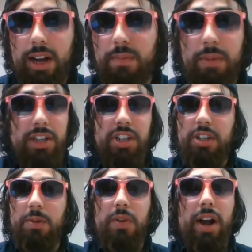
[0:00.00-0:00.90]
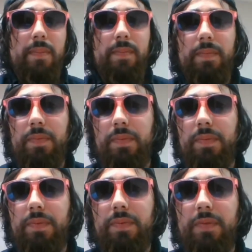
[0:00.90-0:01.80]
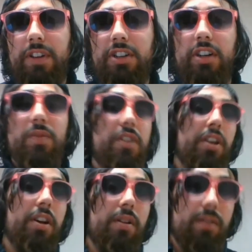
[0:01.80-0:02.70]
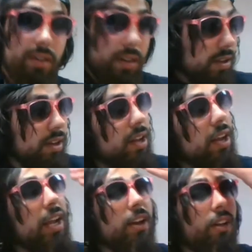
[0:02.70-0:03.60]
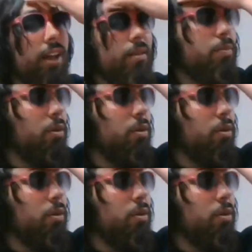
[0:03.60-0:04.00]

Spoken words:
make sure you subscribe, share this video, and all that